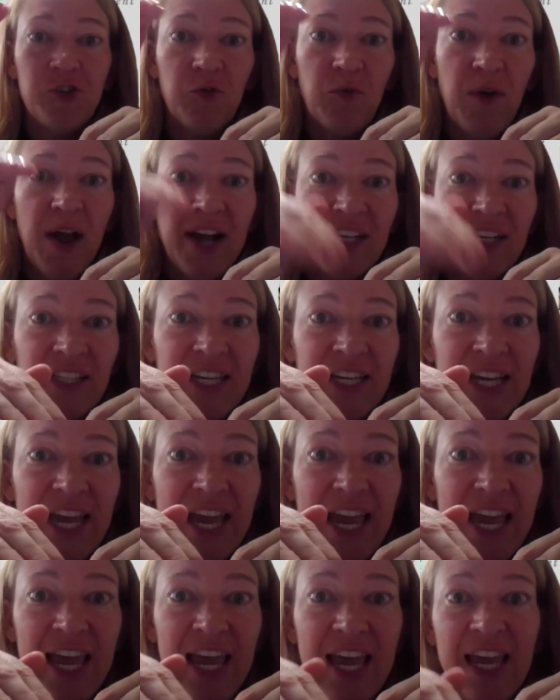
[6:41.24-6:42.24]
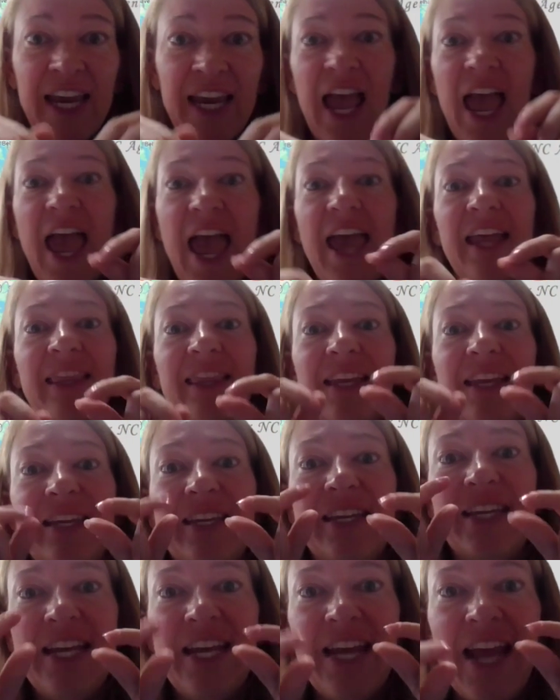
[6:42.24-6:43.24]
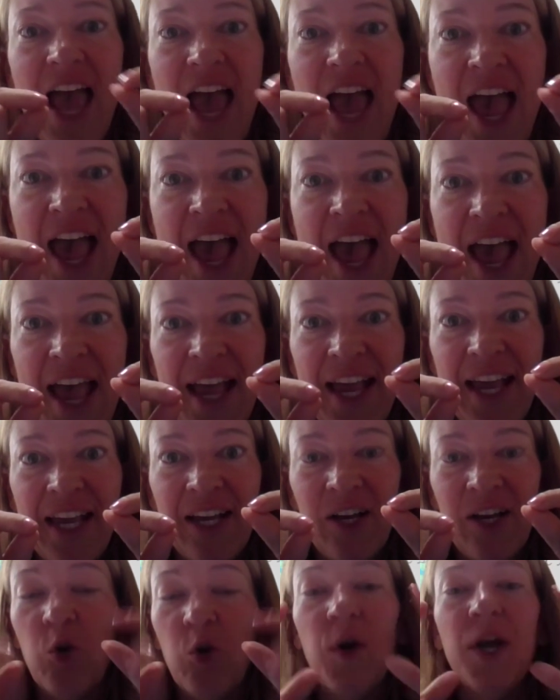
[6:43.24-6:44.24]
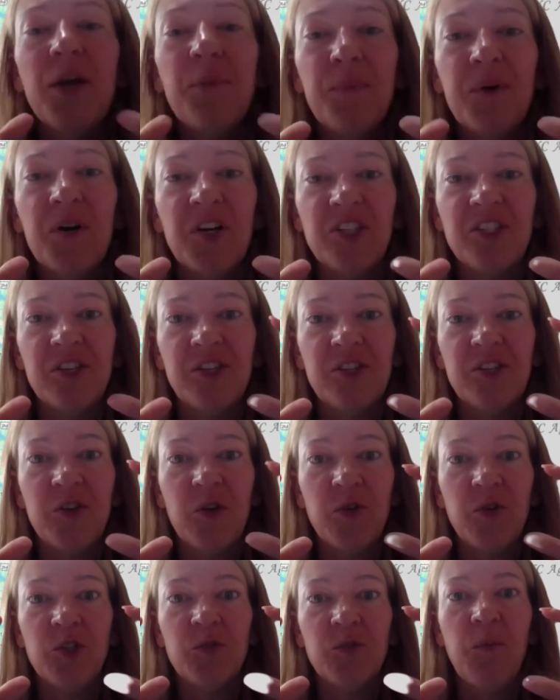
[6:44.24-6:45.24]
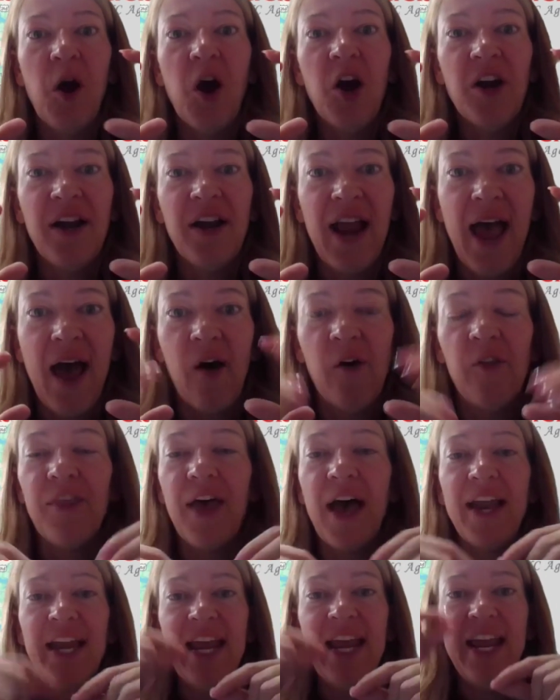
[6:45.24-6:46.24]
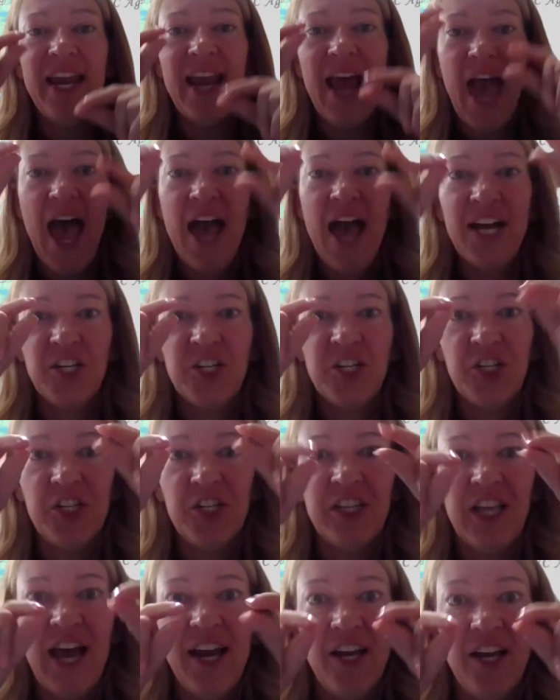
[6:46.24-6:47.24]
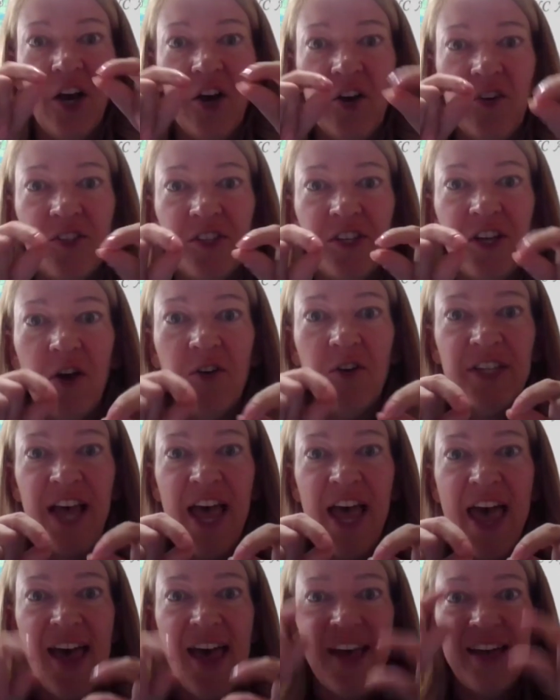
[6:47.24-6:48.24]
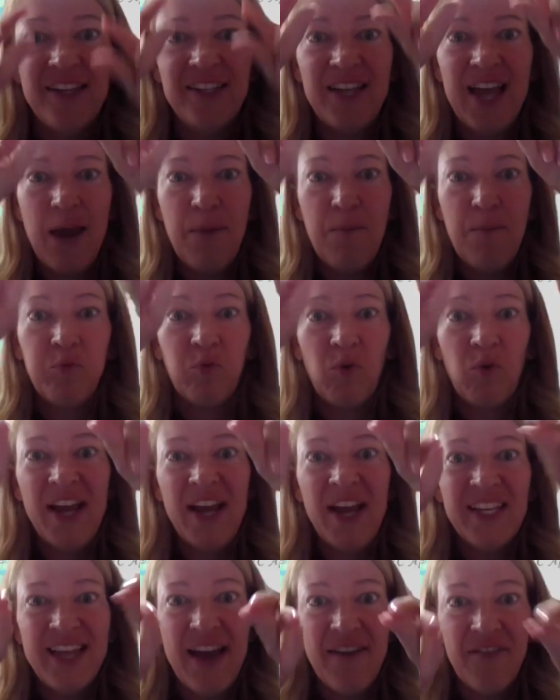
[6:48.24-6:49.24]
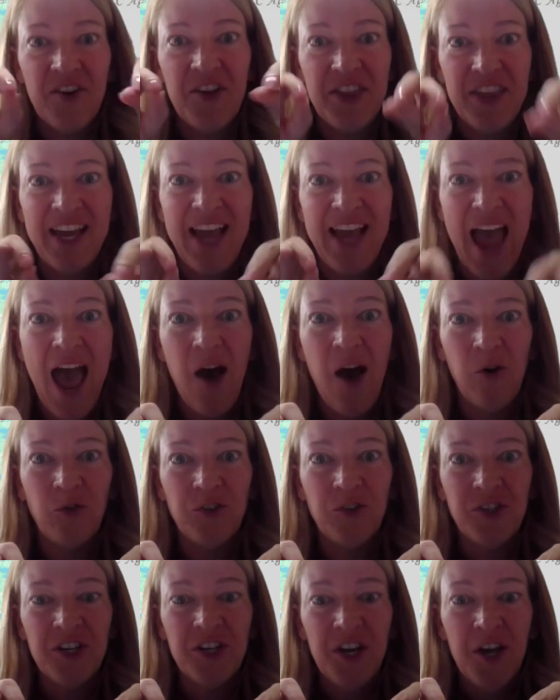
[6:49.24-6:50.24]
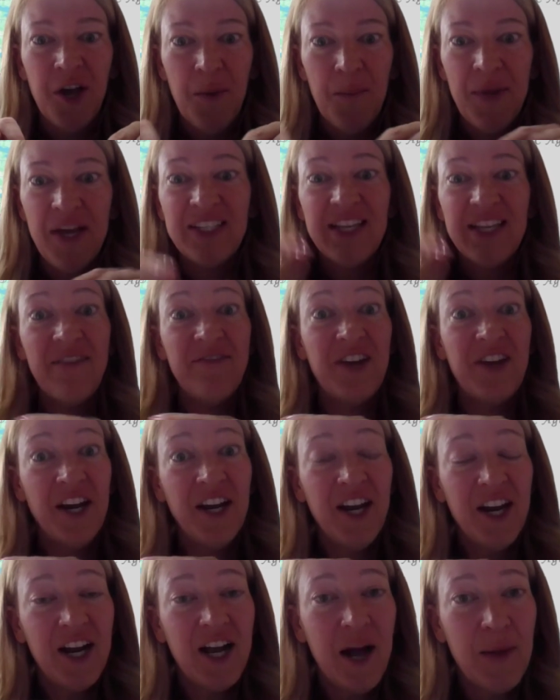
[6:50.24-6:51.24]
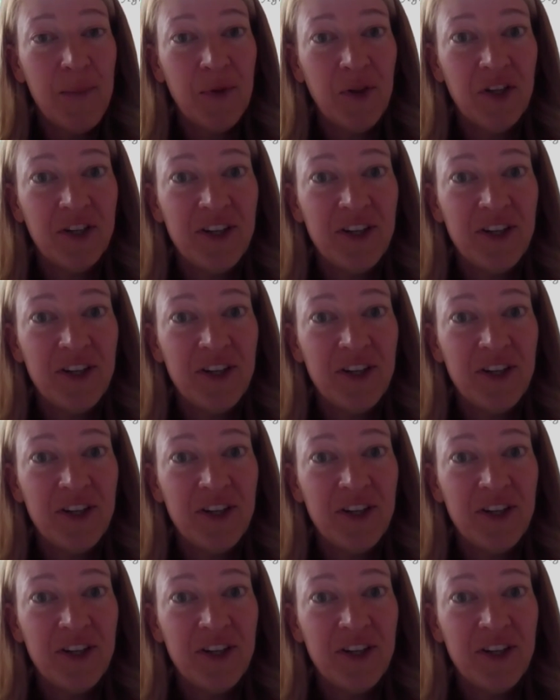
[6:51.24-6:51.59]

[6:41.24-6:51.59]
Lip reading: directly in. And the DA QuickBooks is so smart now that it actually like goes ahead and breaks everything out because I've done it a couple of